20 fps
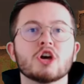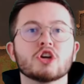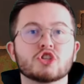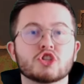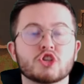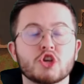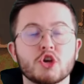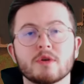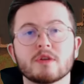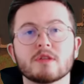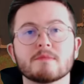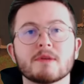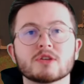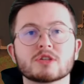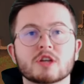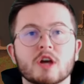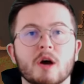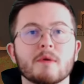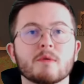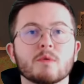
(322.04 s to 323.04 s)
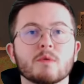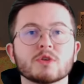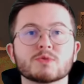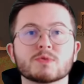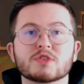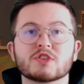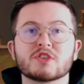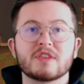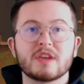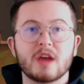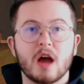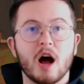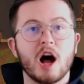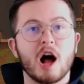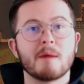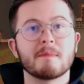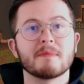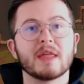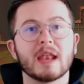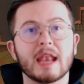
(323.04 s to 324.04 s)
2 of the most common ones, which are the
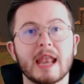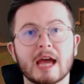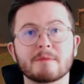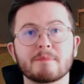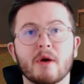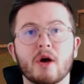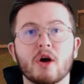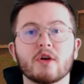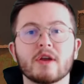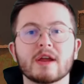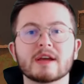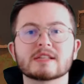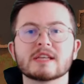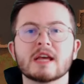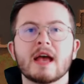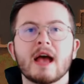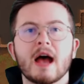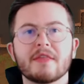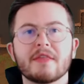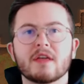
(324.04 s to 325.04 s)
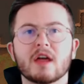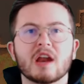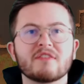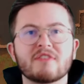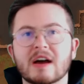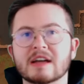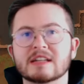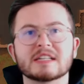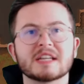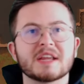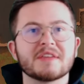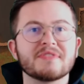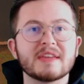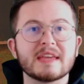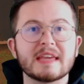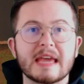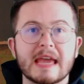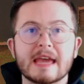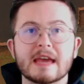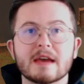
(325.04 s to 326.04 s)
arm and the leg Bionics, and then I've added in
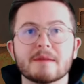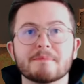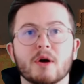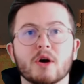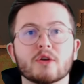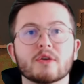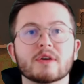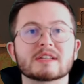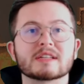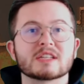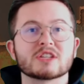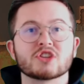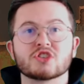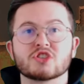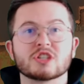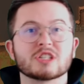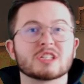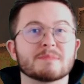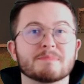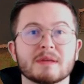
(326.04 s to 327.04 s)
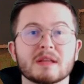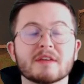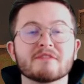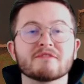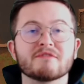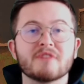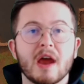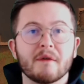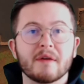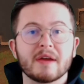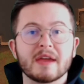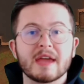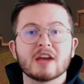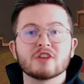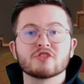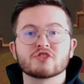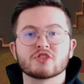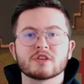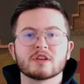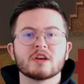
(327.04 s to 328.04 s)
the ear Bionics as just a bit of
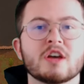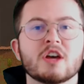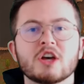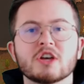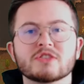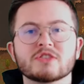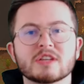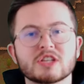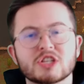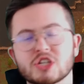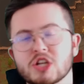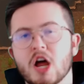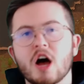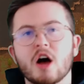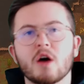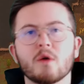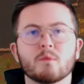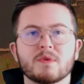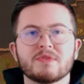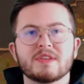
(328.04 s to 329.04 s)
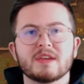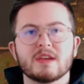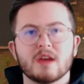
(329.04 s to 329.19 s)
variation. So let's start with the